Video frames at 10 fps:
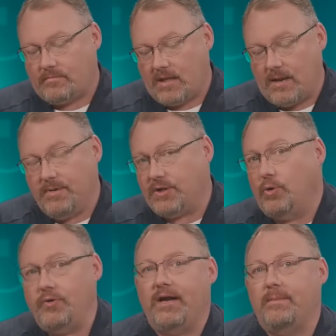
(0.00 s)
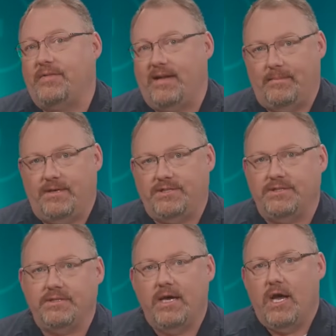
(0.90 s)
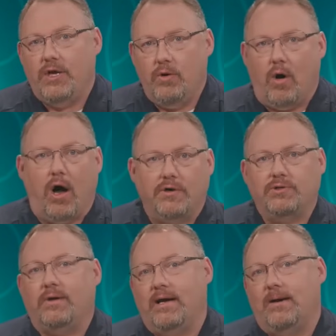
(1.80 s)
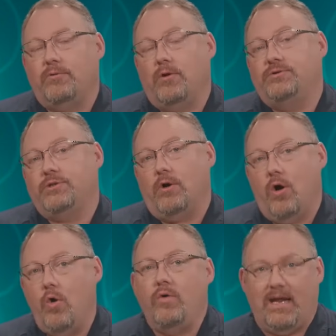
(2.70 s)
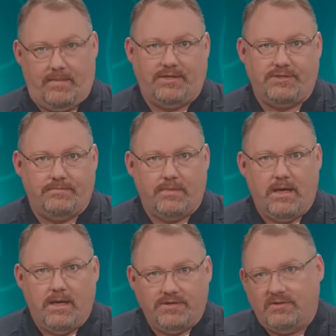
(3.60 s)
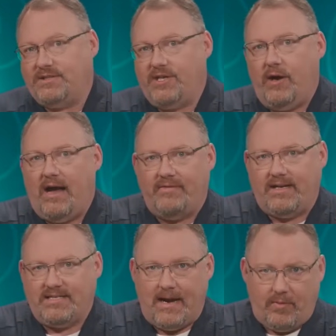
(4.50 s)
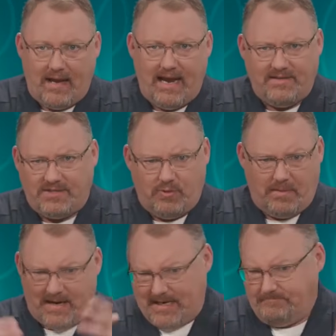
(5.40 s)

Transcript: But the cool thing about the images, you also can upload your own image. So let's say you have an example, hey, this is what my